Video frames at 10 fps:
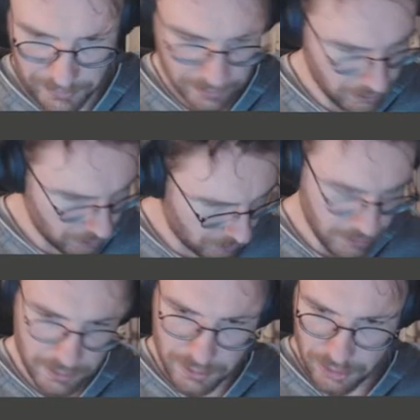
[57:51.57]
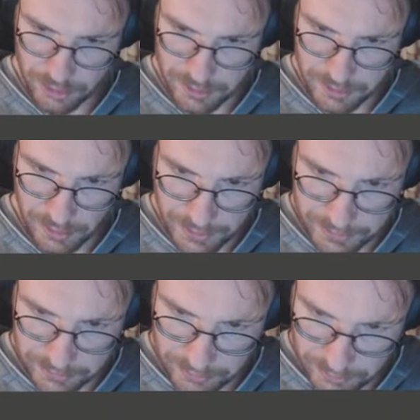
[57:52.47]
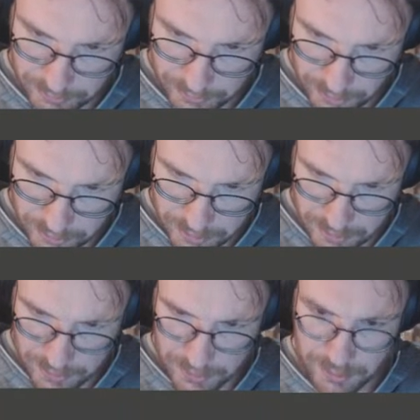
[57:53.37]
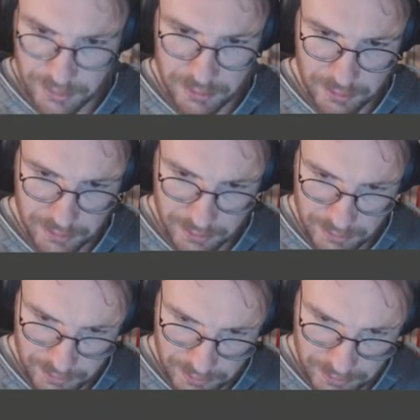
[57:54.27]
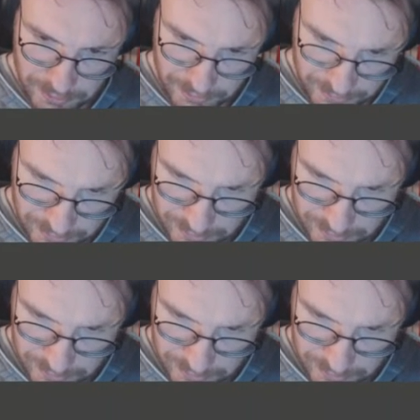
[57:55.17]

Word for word: I do is just select on the outside and